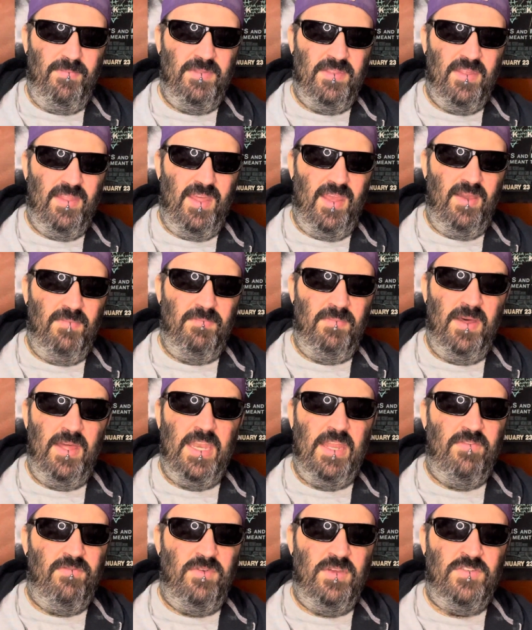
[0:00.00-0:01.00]
And they're like, but
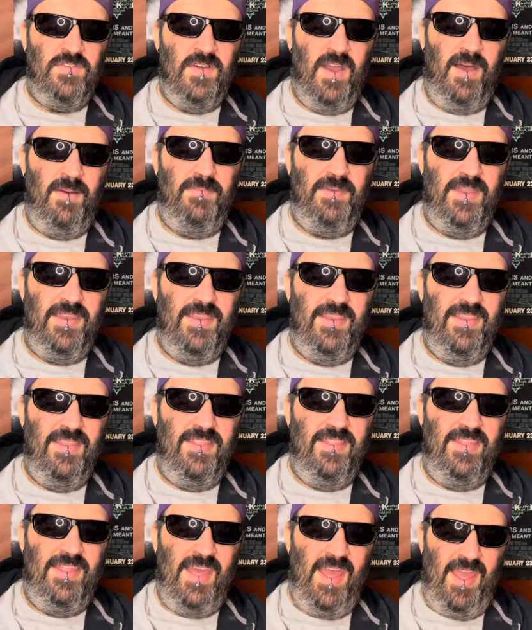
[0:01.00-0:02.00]
if we drop it,
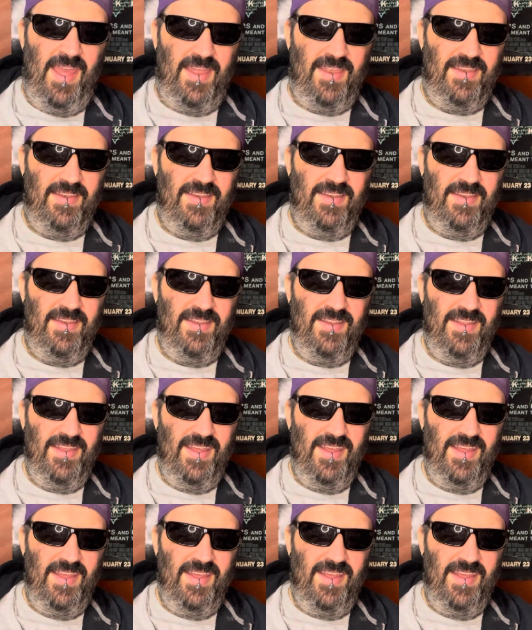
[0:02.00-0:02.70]
then